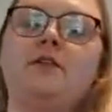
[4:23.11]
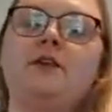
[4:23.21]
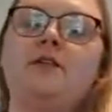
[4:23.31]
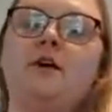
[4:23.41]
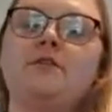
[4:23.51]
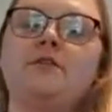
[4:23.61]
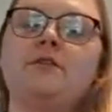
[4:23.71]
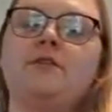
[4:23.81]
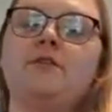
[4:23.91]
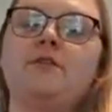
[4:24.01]
eat
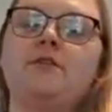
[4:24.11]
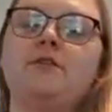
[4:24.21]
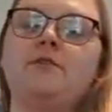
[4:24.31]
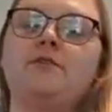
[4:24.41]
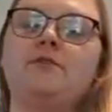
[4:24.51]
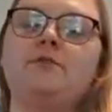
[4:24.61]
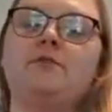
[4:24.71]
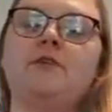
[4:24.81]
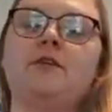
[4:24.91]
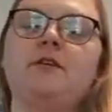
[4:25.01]
lobster, so we'll
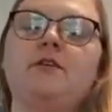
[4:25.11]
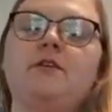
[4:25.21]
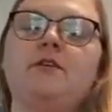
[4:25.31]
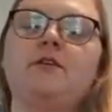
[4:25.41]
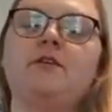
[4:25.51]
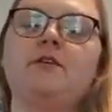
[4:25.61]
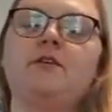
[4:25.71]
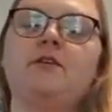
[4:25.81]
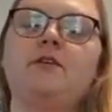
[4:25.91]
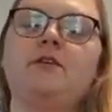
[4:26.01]
see.
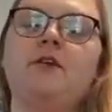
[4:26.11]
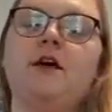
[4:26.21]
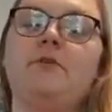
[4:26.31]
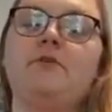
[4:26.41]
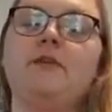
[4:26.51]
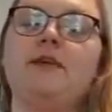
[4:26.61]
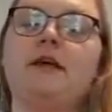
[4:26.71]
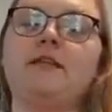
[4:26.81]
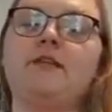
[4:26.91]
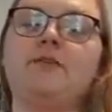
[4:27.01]
I really
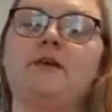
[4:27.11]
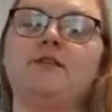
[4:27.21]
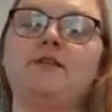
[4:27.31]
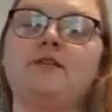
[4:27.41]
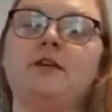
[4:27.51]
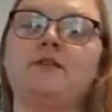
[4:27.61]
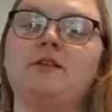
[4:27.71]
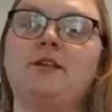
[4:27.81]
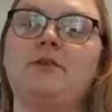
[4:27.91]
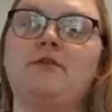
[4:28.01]
like this spicy sauce.
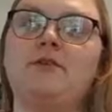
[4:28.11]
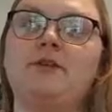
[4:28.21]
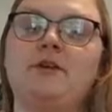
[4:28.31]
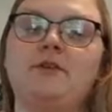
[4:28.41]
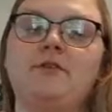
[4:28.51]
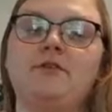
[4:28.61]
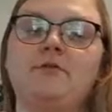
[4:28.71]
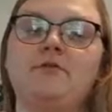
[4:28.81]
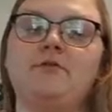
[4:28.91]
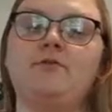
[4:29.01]
It came out really good.
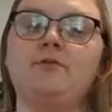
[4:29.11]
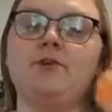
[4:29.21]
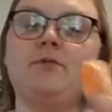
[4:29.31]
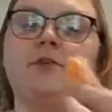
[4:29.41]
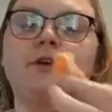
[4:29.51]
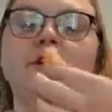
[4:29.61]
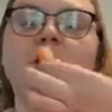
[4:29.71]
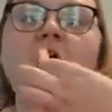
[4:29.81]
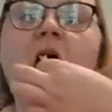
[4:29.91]
Really, really good.